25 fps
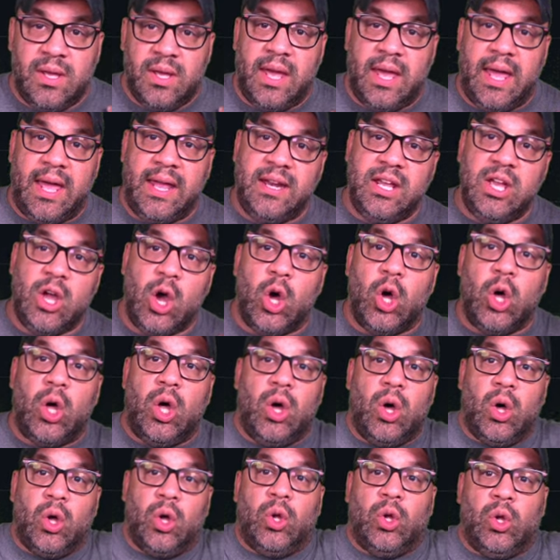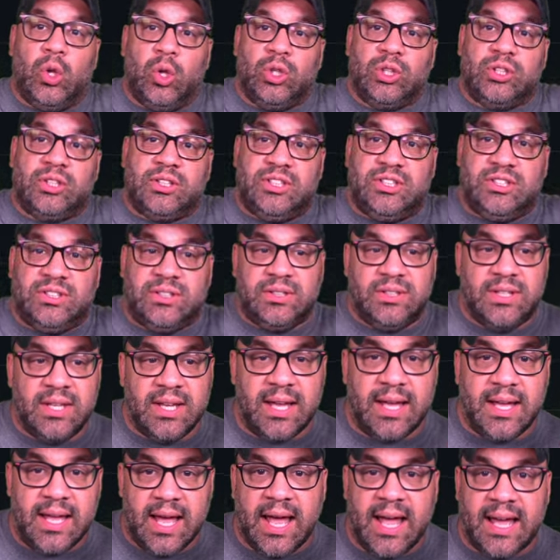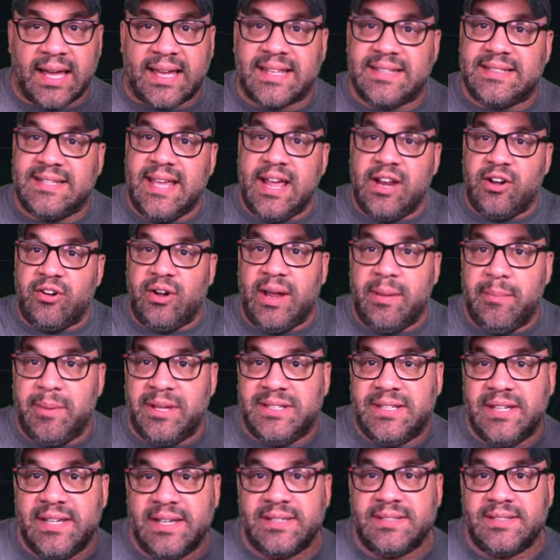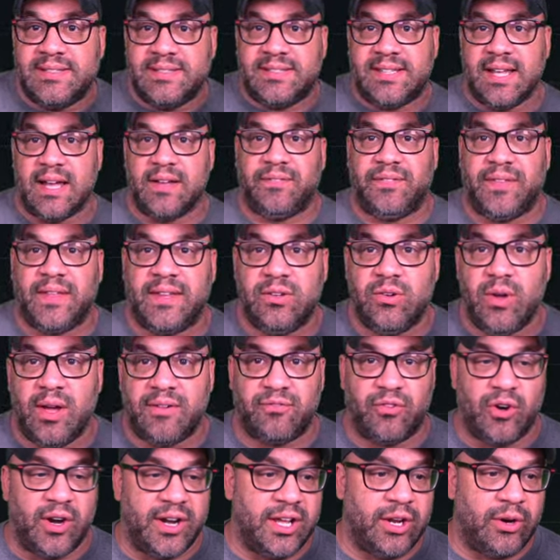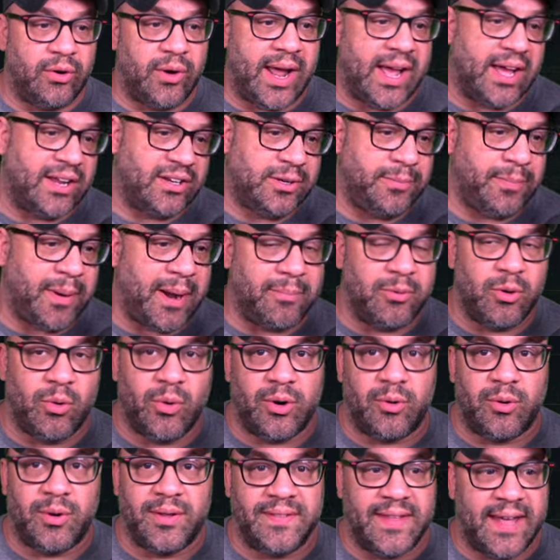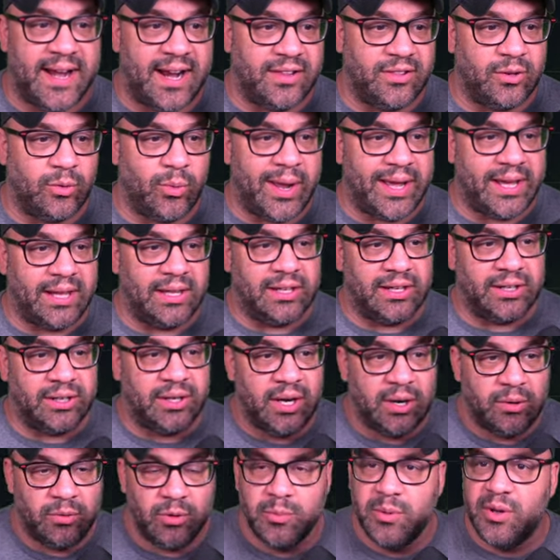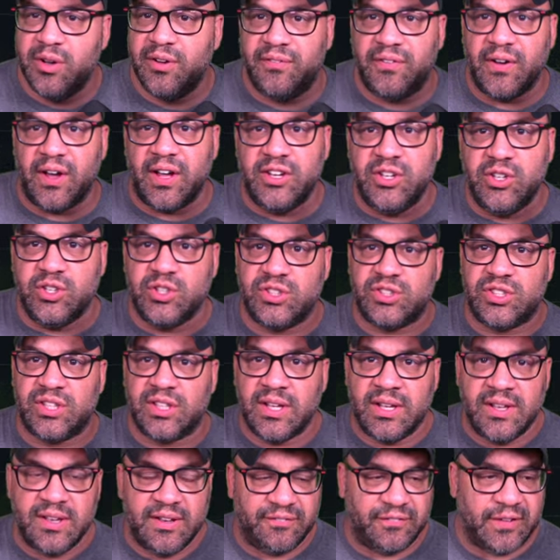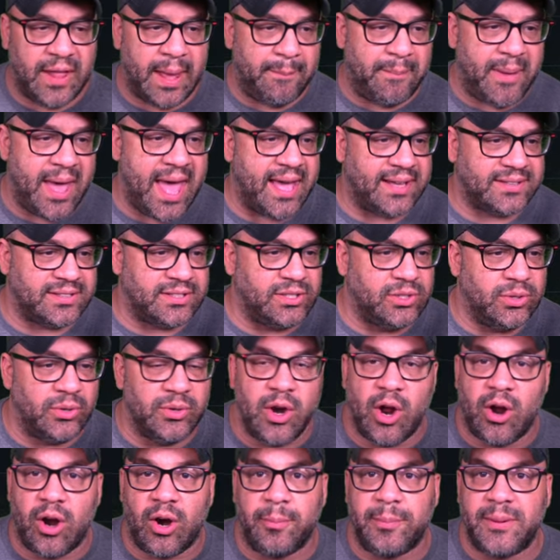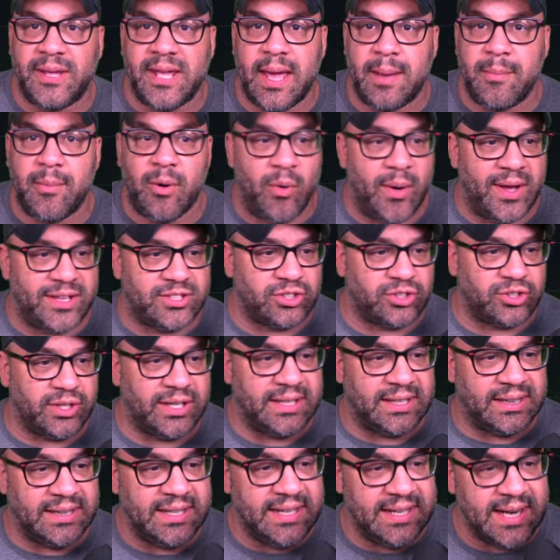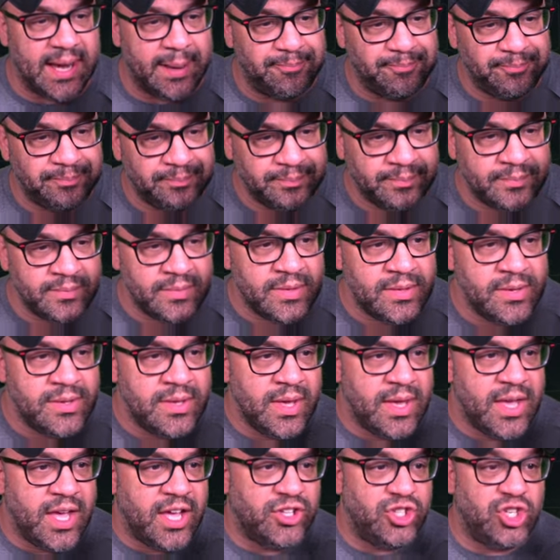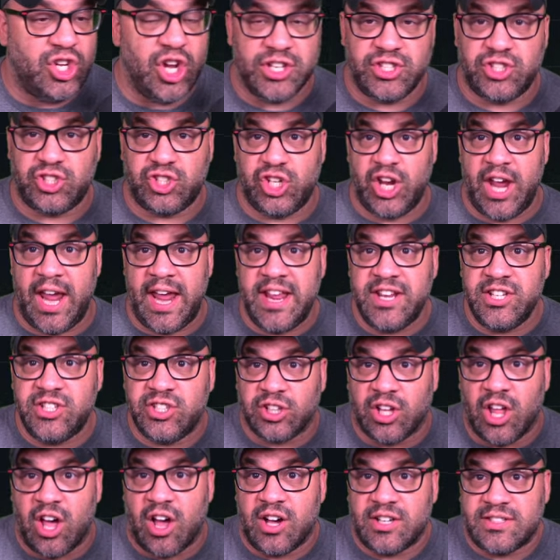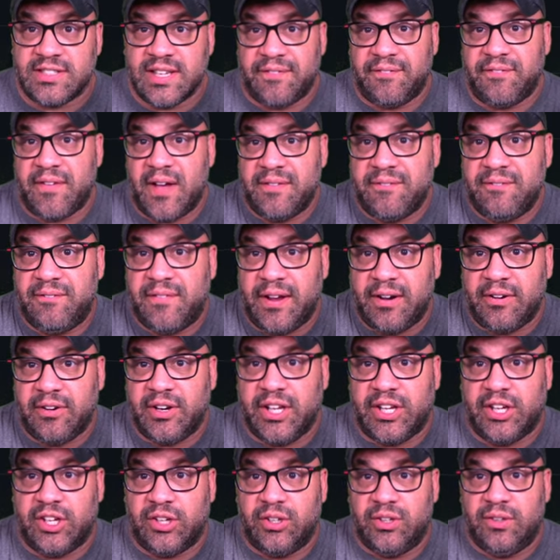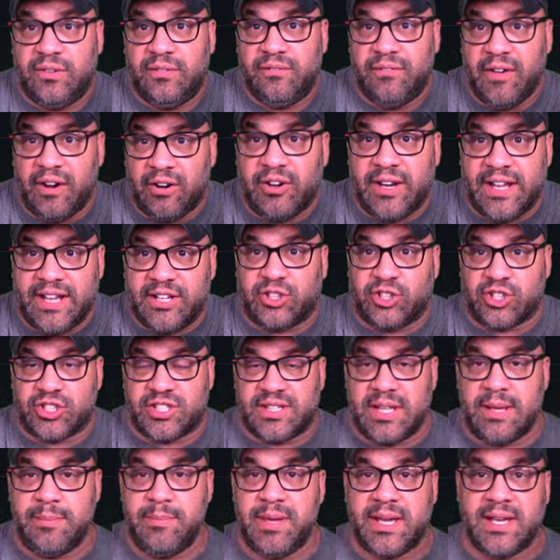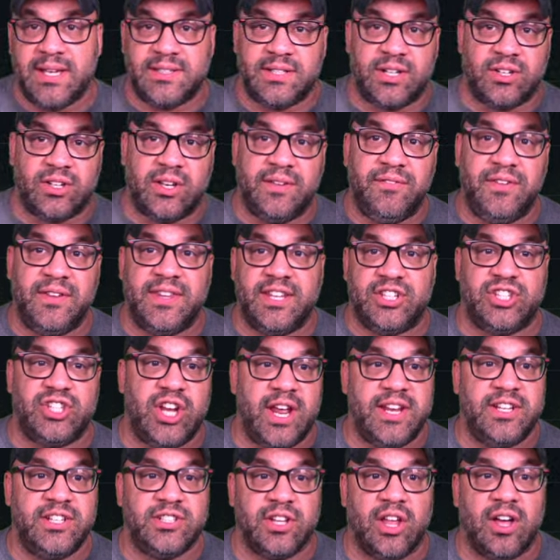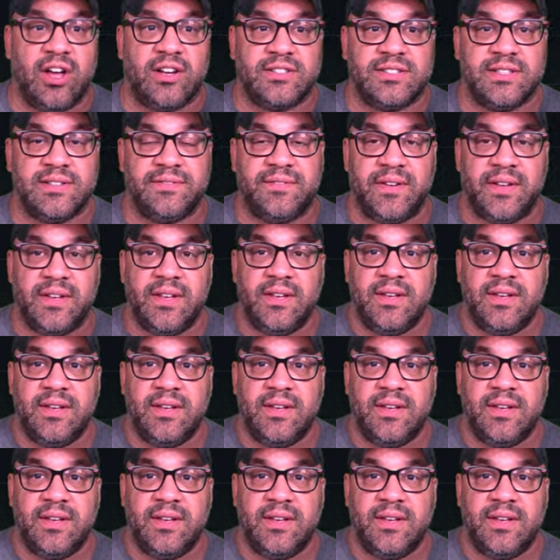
any old uh, container images and stuff that you have running around. You probably want to run that on the regular. Remove unused Flatpaks and do an RPM OS tree cleanup. Just change logs I find very very interesting because it'll give you the change logs of